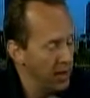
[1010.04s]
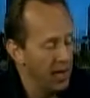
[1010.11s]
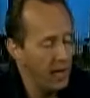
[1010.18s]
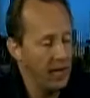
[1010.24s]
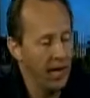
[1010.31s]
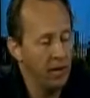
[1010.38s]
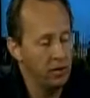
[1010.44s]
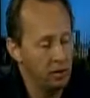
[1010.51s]

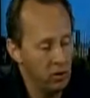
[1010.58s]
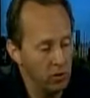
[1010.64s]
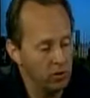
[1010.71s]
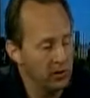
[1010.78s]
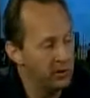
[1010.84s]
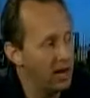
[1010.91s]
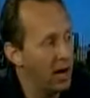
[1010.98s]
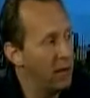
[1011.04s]
and took
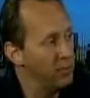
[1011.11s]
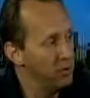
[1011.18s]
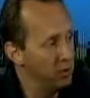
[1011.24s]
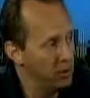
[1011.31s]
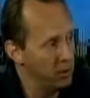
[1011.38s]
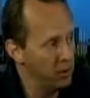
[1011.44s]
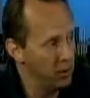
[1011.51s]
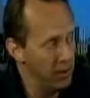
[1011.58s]
the time to
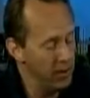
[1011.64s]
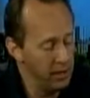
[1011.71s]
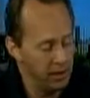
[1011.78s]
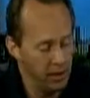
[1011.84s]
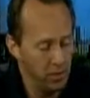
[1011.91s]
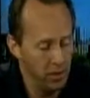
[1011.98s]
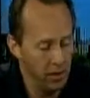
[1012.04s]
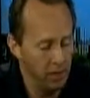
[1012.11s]
explain it
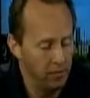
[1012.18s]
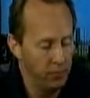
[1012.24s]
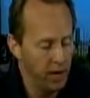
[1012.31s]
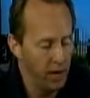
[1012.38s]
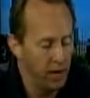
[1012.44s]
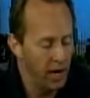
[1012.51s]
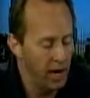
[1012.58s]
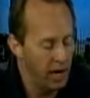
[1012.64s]
to me.
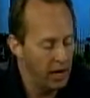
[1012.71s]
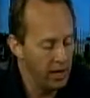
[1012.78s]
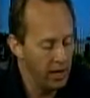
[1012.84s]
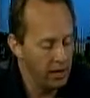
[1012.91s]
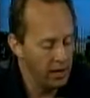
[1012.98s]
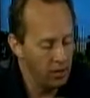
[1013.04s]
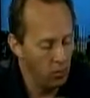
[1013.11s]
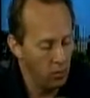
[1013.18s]

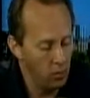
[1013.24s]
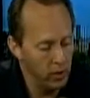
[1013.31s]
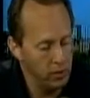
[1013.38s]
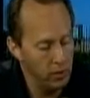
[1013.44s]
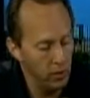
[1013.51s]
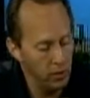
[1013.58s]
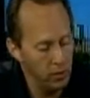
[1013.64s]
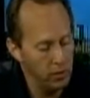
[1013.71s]
And what he
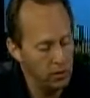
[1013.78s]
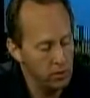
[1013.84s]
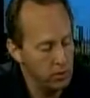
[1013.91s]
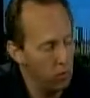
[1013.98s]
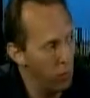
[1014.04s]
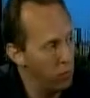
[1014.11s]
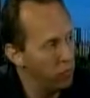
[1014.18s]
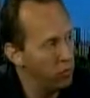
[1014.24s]
told me is,
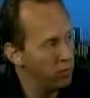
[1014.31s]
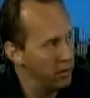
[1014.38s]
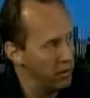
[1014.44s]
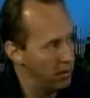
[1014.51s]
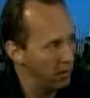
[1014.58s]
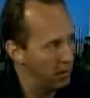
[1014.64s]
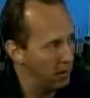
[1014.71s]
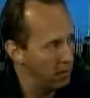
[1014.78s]
over
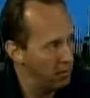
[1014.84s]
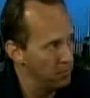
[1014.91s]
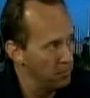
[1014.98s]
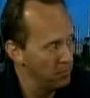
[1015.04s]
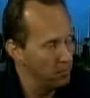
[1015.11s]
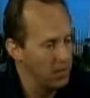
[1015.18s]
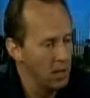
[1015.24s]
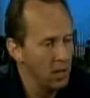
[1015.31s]
there,
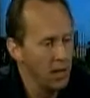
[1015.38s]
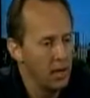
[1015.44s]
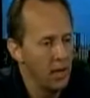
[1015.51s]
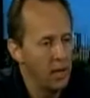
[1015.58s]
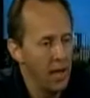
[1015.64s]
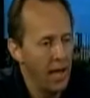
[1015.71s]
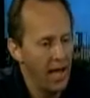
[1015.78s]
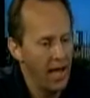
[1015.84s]

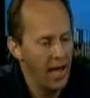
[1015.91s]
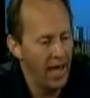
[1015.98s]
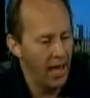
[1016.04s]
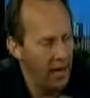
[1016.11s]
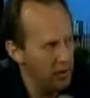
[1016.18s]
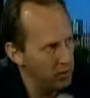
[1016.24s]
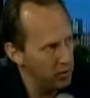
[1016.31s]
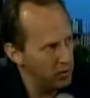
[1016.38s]

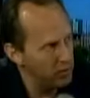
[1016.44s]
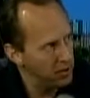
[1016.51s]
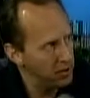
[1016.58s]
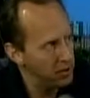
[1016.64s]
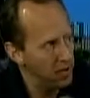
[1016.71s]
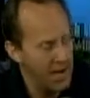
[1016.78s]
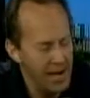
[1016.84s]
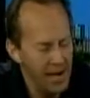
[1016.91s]

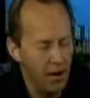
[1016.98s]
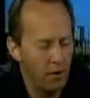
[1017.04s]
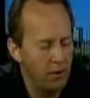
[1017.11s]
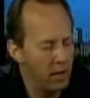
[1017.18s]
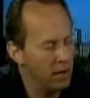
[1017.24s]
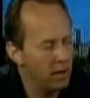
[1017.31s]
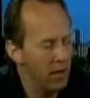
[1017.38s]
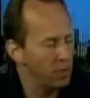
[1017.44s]

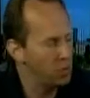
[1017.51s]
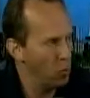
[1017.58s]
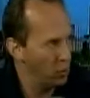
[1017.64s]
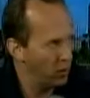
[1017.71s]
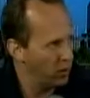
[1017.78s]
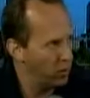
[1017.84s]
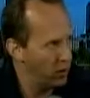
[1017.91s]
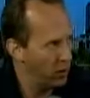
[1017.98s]
nothing lasts more
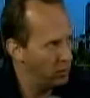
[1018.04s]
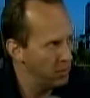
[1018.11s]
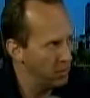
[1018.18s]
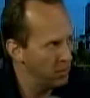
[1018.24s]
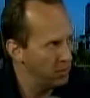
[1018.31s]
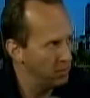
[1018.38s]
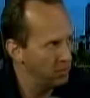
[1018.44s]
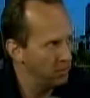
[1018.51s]
than 20
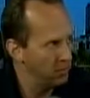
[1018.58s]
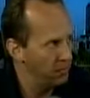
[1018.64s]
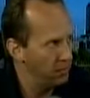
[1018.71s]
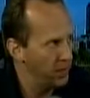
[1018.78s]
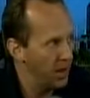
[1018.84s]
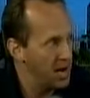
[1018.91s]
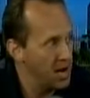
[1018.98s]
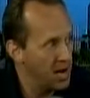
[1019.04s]
minutes.
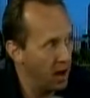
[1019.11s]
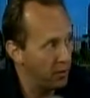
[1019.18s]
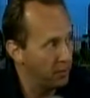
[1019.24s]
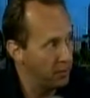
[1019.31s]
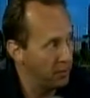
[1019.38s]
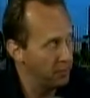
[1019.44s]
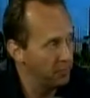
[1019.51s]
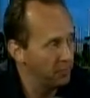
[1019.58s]

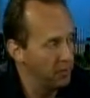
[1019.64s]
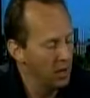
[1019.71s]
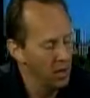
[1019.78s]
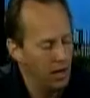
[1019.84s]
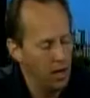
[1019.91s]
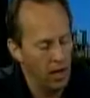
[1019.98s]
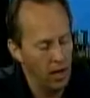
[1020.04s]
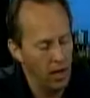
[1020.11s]
Nothing.
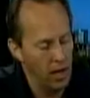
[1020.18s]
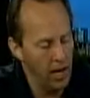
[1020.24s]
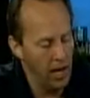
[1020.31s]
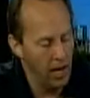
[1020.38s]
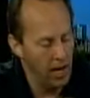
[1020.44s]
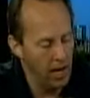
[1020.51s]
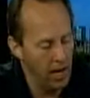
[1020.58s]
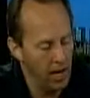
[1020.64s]

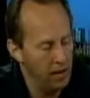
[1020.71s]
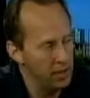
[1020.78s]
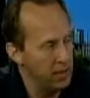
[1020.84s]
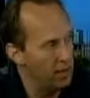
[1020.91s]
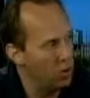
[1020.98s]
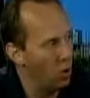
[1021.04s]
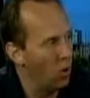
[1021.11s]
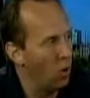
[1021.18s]
And
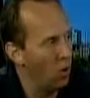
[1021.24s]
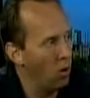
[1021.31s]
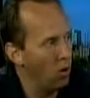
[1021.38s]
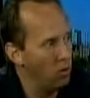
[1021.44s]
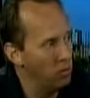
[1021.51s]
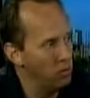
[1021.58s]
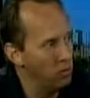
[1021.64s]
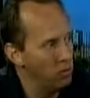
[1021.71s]
it's
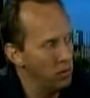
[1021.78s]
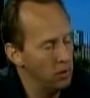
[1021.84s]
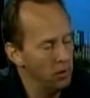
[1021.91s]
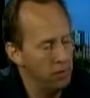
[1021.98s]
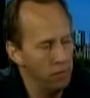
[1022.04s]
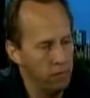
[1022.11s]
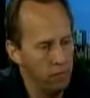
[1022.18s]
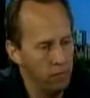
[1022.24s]
all
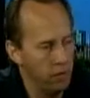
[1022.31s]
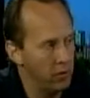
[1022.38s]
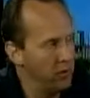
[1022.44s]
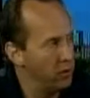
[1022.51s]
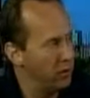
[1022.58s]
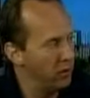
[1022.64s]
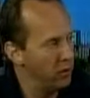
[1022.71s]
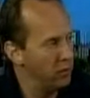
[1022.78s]
very
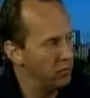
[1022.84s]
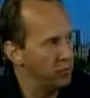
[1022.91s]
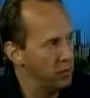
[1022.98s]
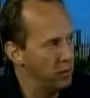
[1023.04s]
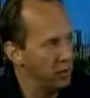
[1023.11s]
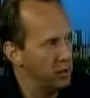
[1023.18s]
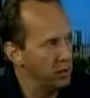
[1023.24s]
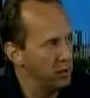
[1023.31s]

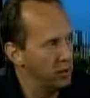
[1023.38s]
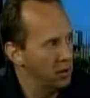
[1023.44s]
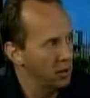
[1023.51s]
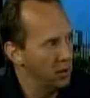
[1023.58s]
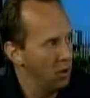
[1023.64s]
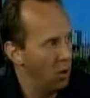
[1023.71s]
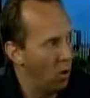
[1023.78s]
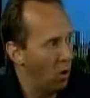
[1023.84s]
carefully
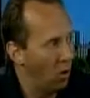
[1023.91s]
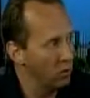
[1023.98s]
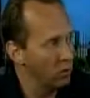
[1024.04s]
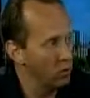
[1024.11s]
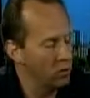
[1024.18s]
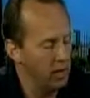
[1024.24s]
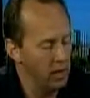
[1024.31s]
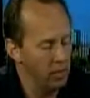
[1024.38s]
alternating